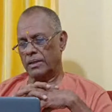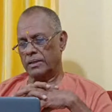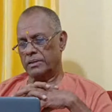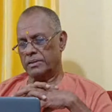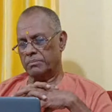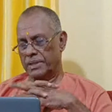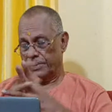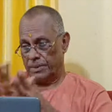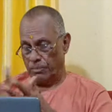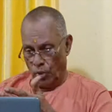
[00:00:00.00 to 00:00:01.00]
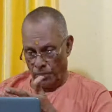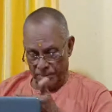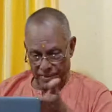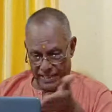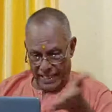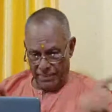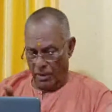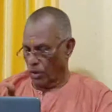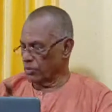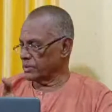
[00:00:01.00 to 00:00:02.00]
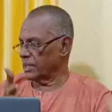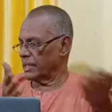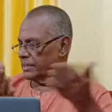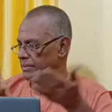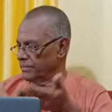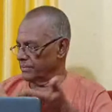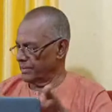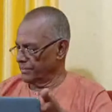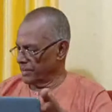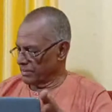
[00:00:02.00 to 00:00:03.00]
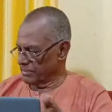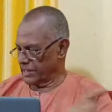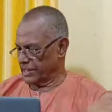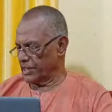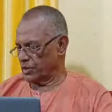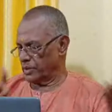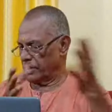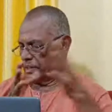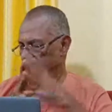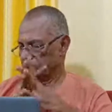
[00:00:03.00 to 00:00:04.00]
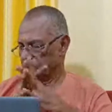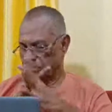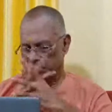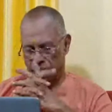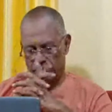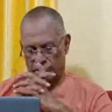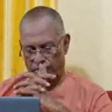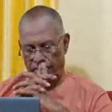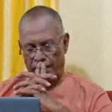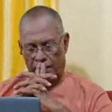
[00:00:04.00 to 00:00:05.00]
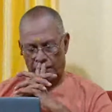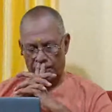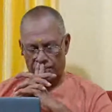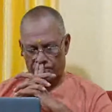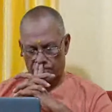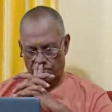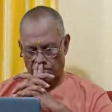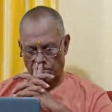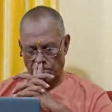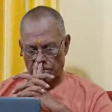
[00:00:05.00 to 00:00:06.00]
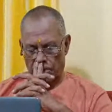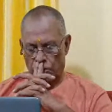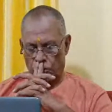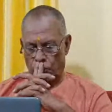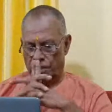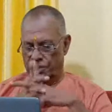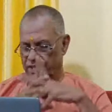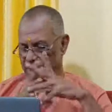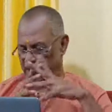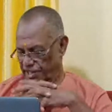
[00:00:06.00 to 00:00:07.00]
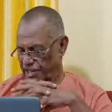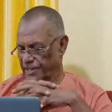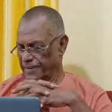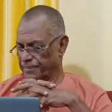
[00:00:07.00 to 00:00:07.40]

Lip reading: But with the moment we came out and when we are getting into the vehicle to reach the station,